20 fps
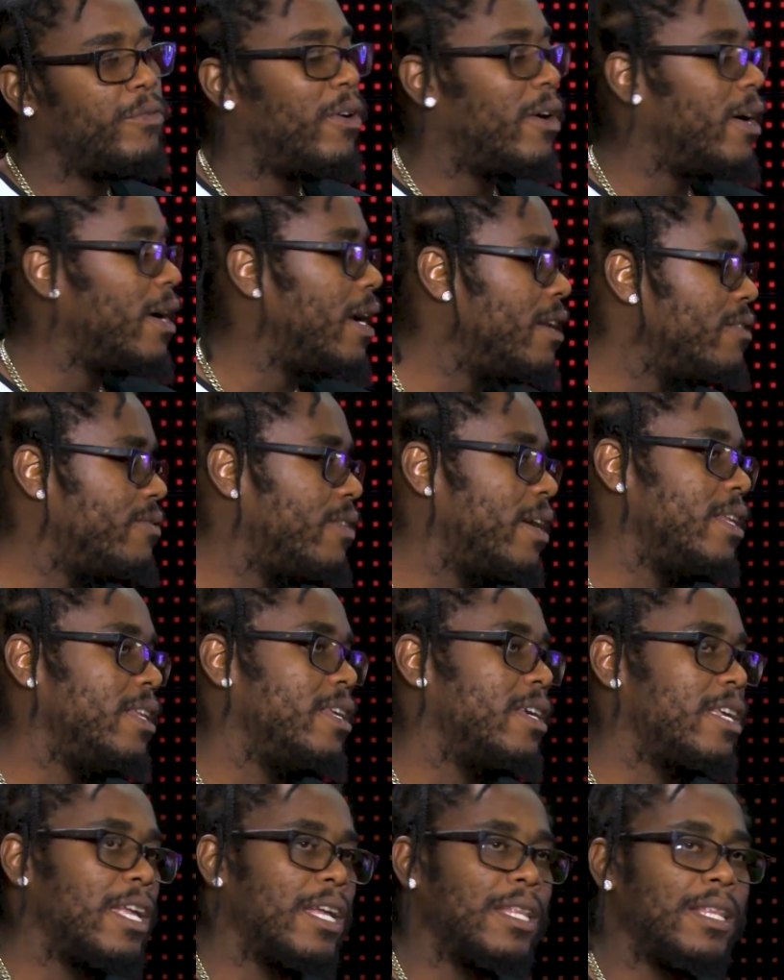forever
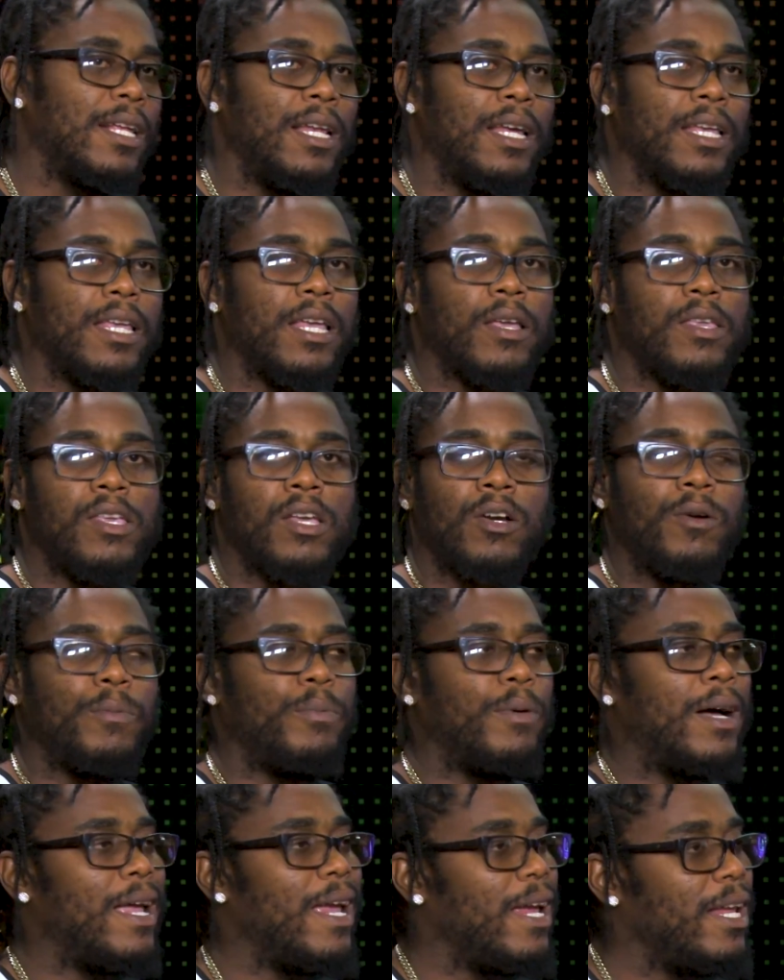in your catalog, you
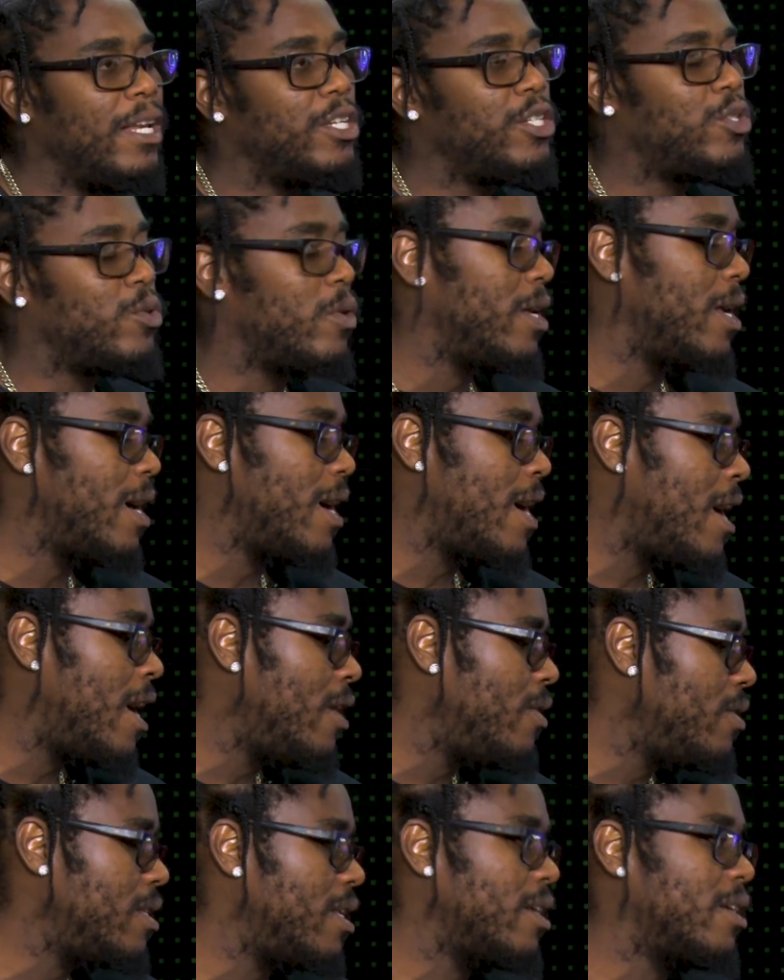go up on any show, you
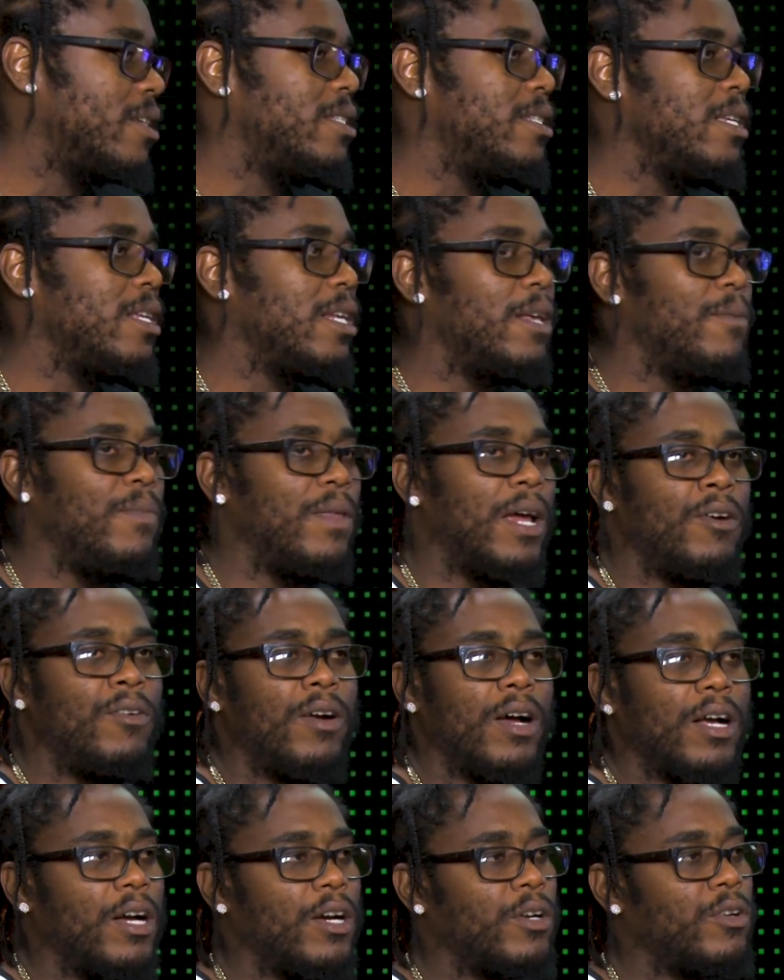always are going to sing them
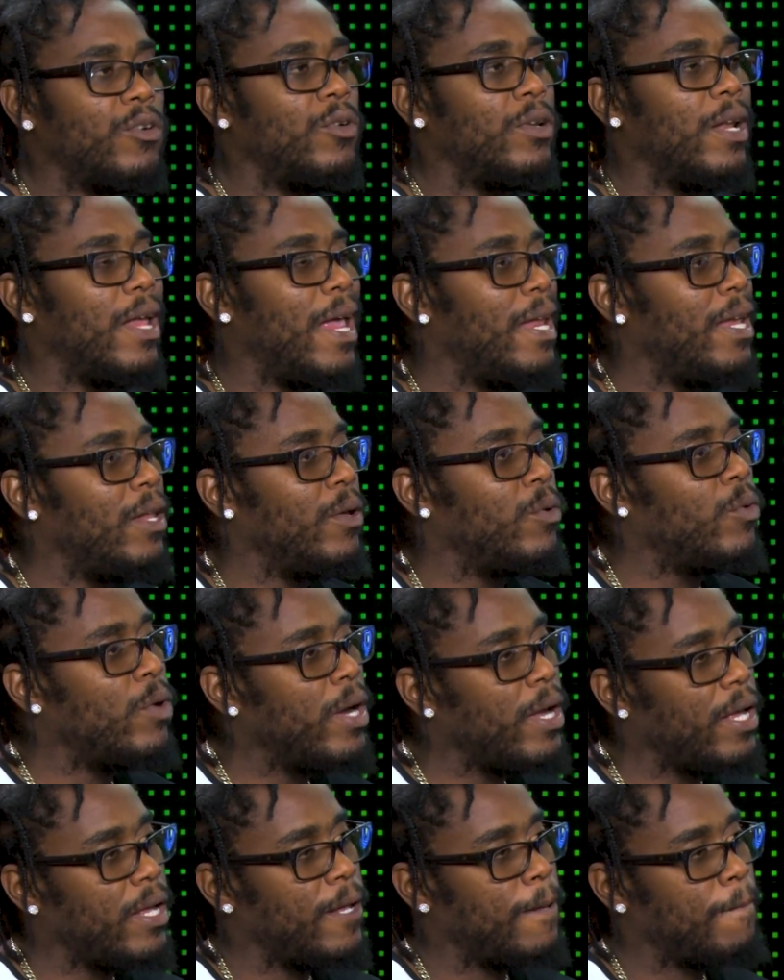there, rock a crowd anyway.